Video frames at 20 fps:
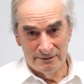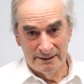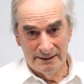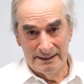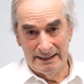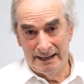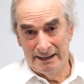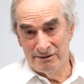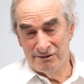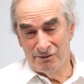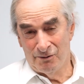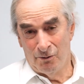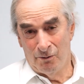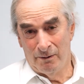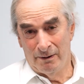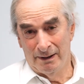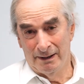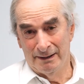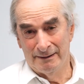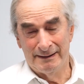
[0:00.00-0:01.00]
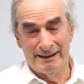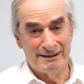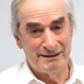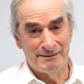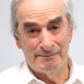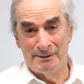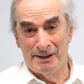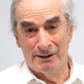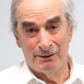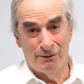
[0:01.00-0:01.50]
It has oil, and that's
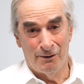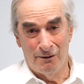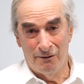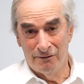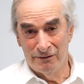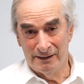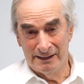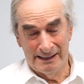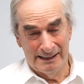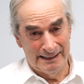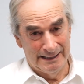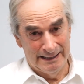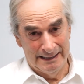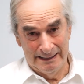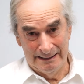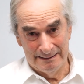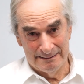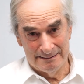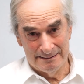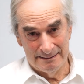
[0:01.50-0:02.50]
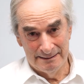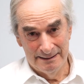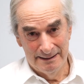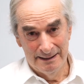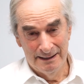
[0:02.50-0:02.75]
about all that it has.